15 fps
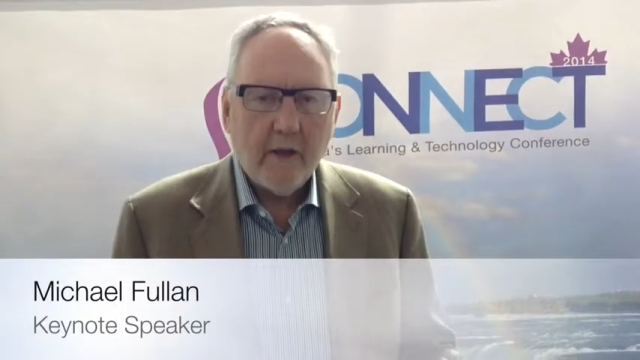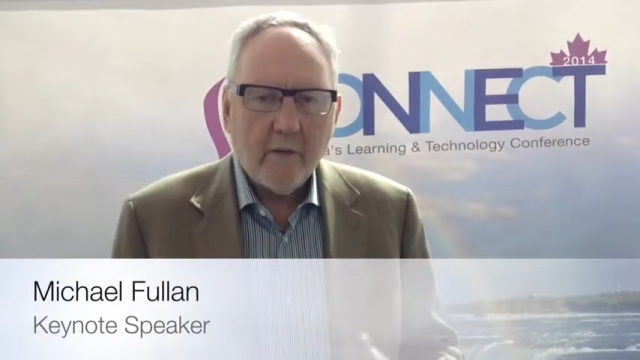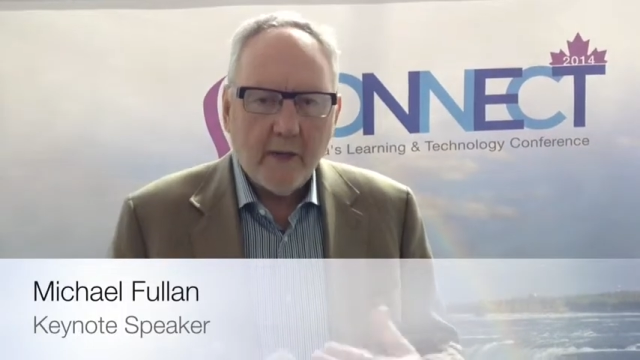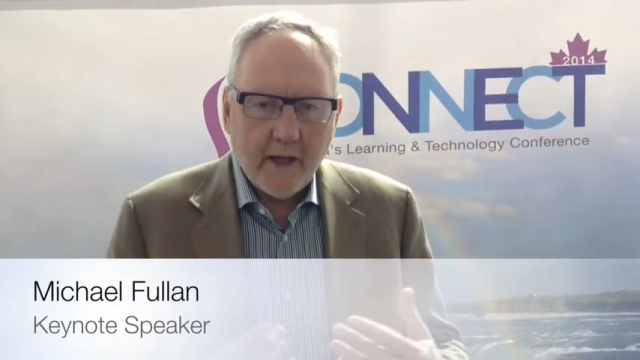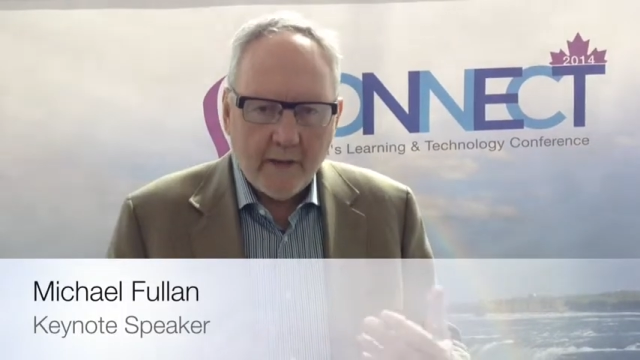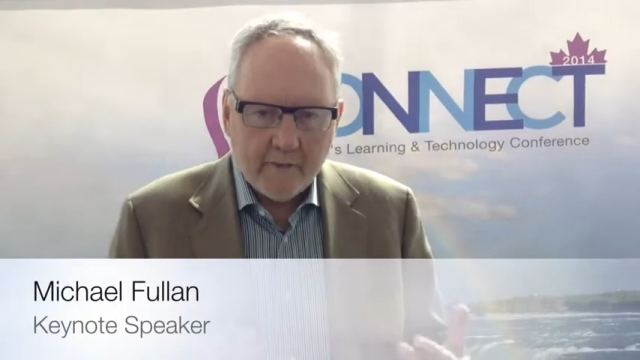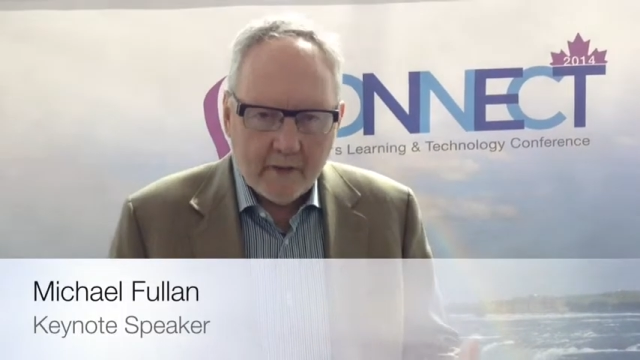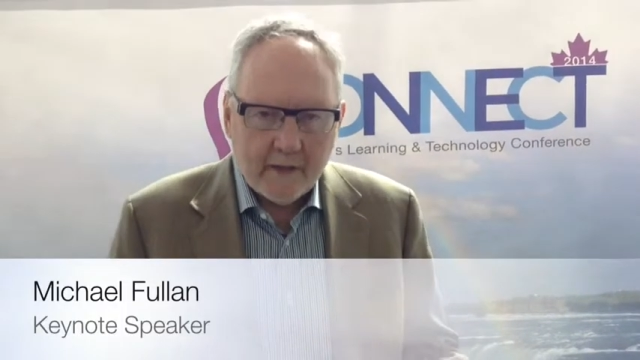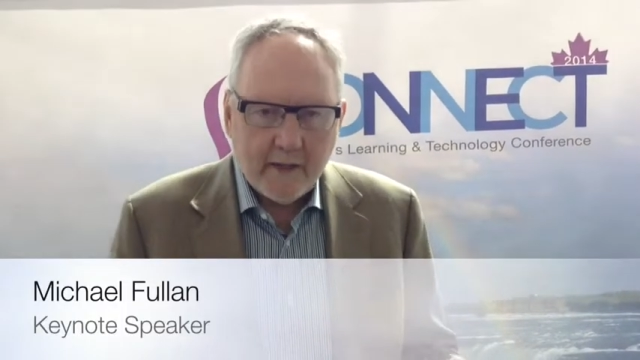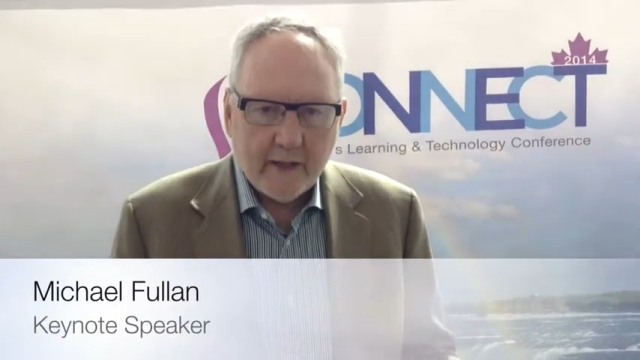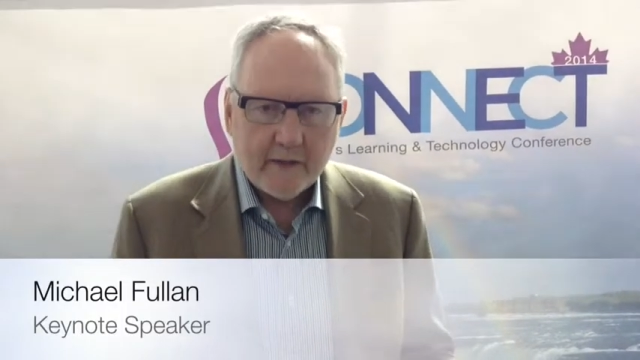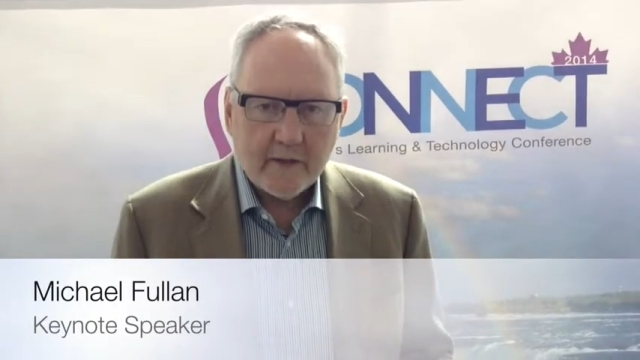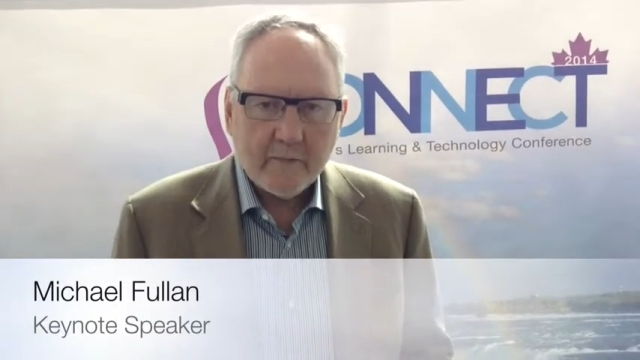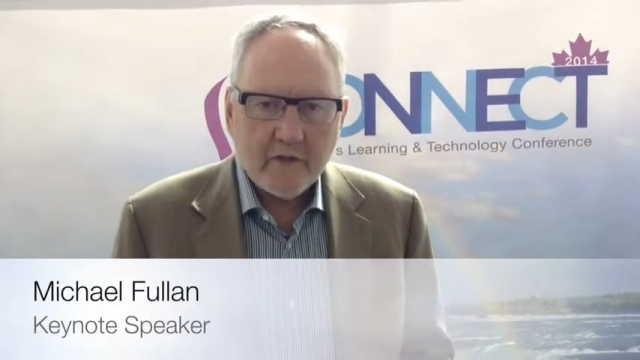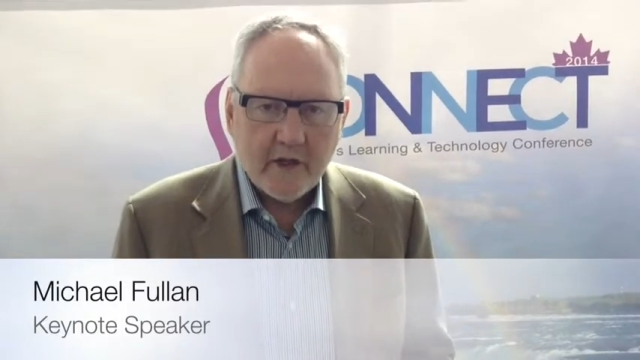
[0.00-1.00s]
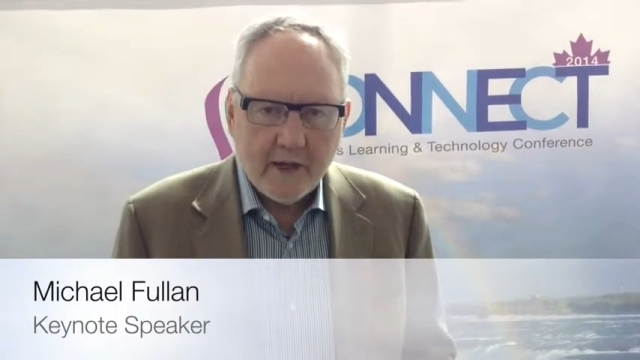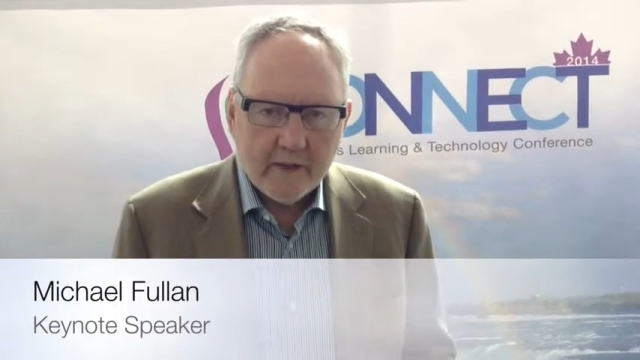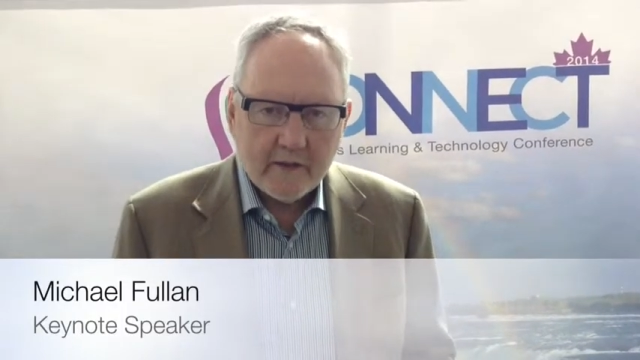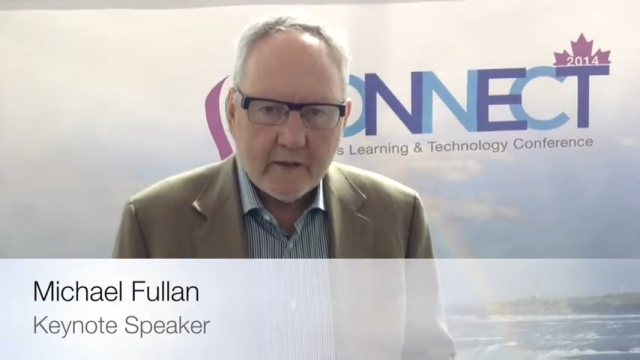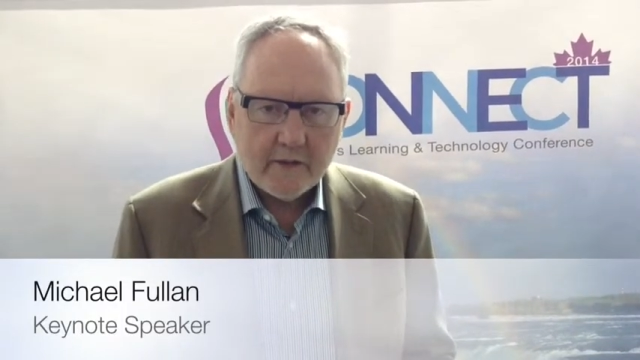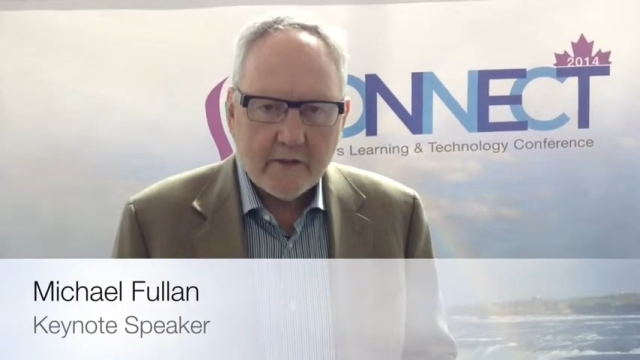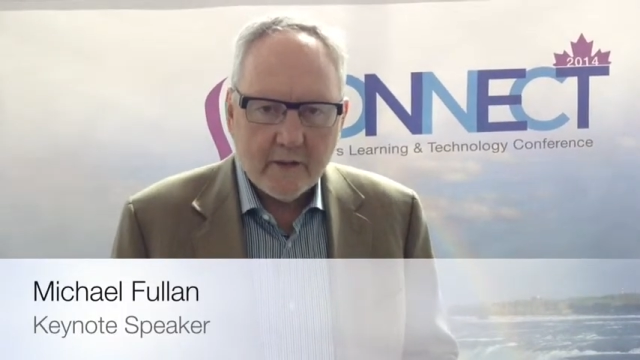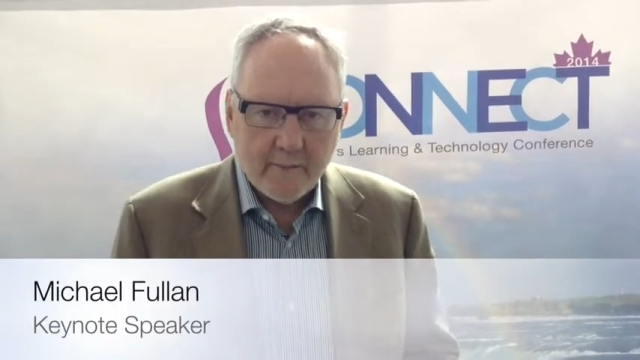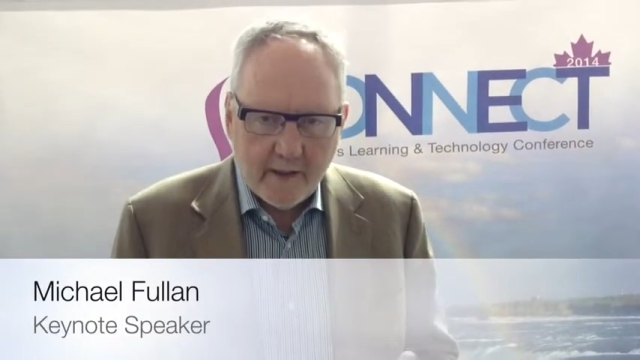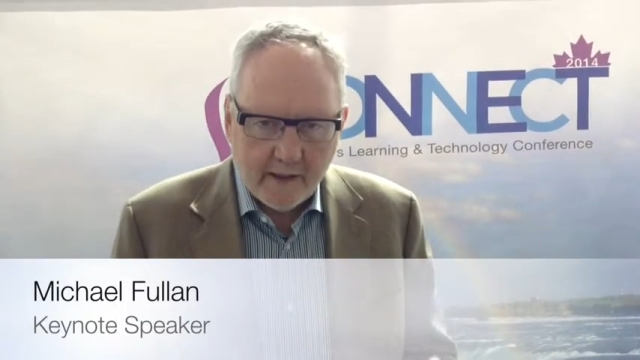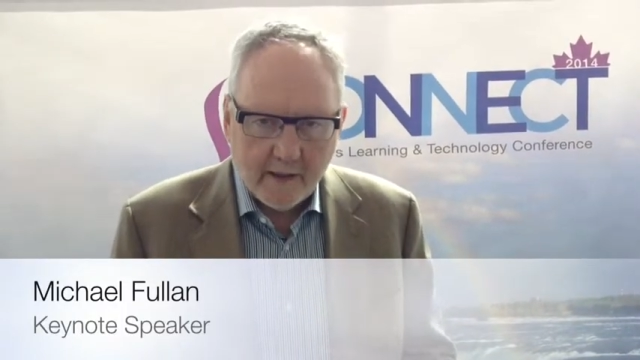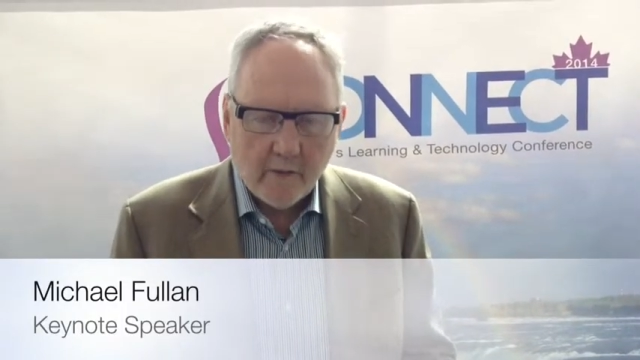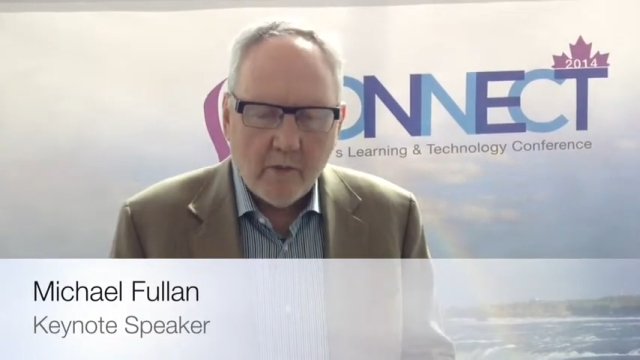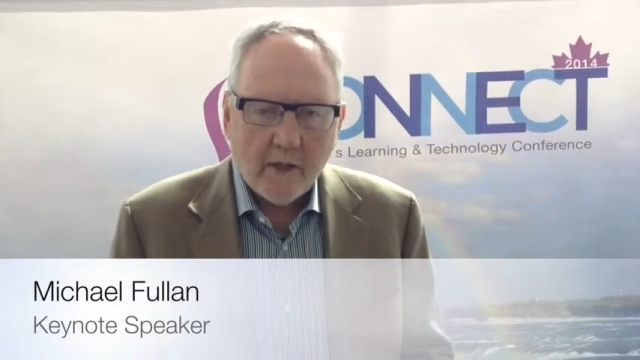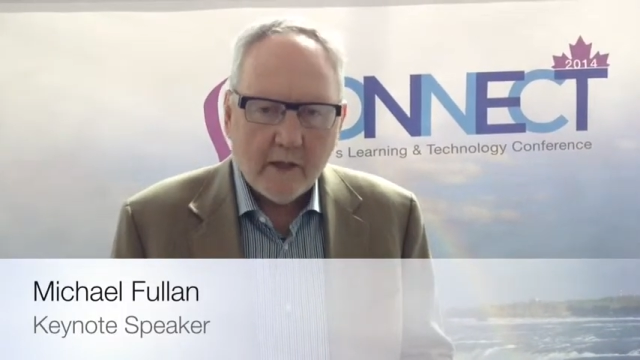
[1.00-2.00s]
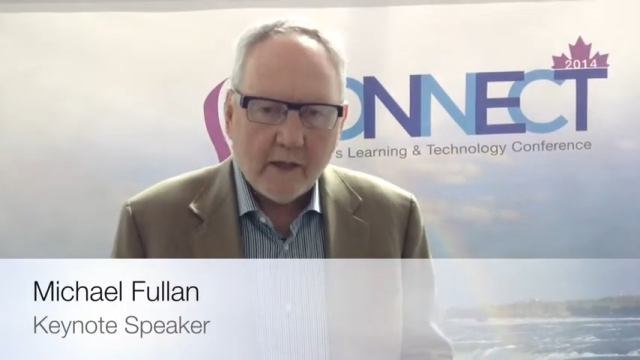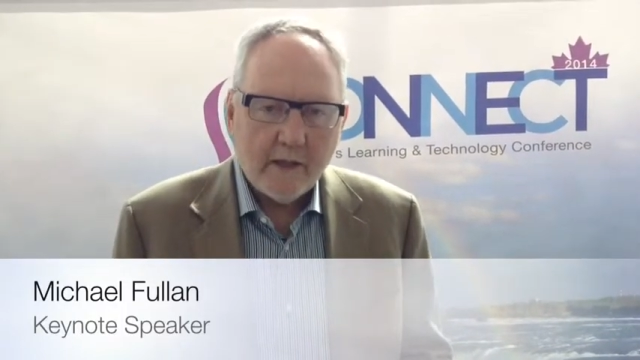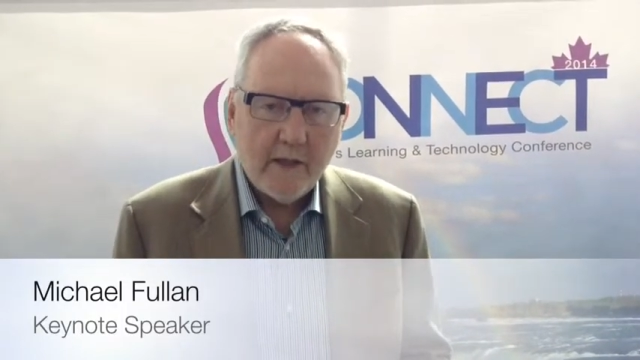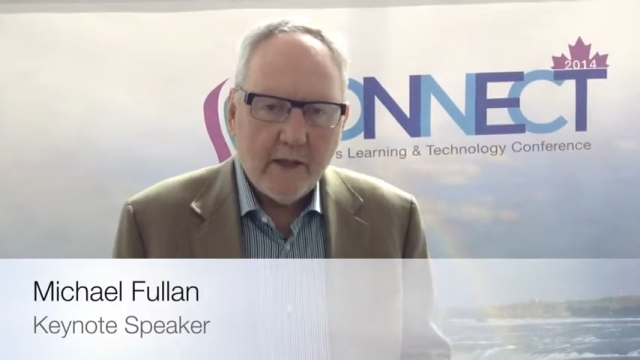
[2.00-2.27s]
We have to take some chances to make it work,